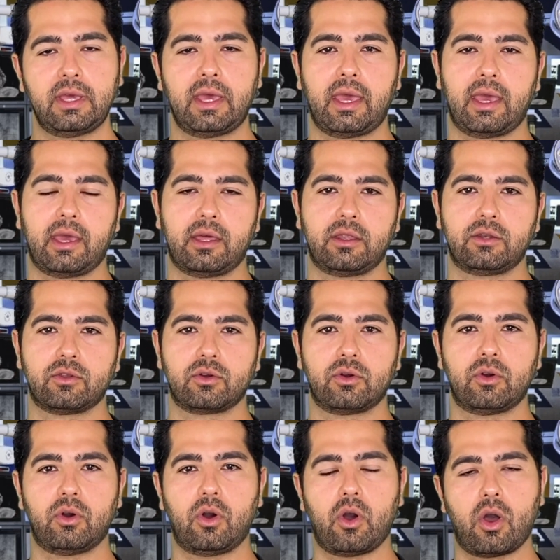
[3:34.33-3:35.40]
and
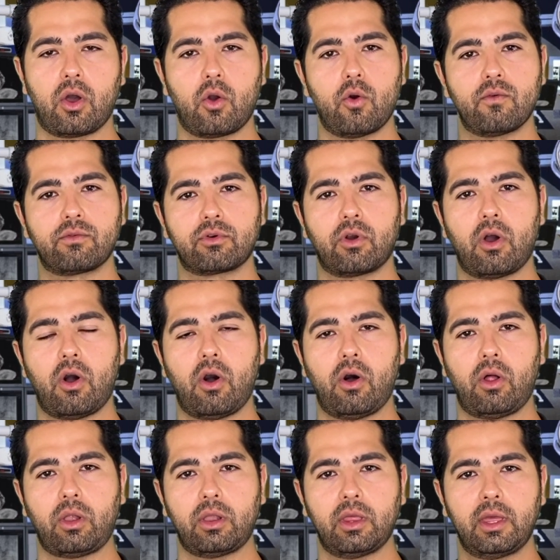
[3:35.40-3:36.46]

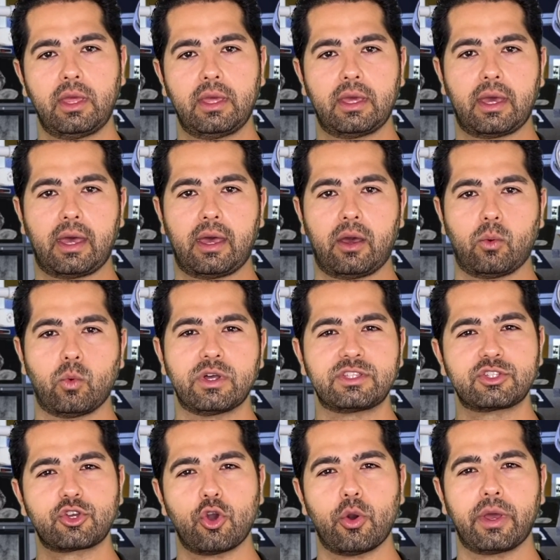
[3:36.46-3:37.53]
overall what's
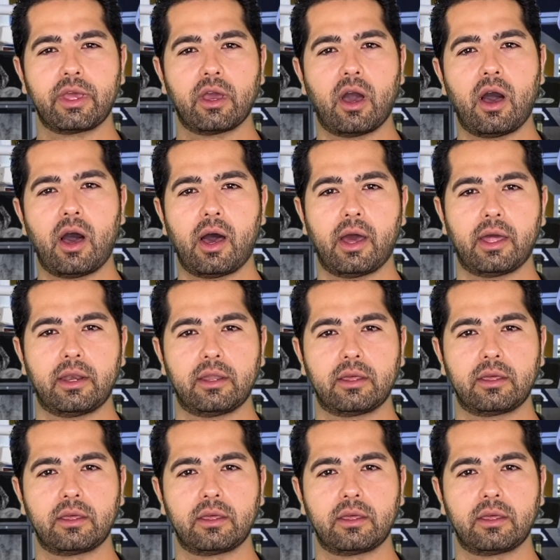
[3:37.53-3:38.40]
going on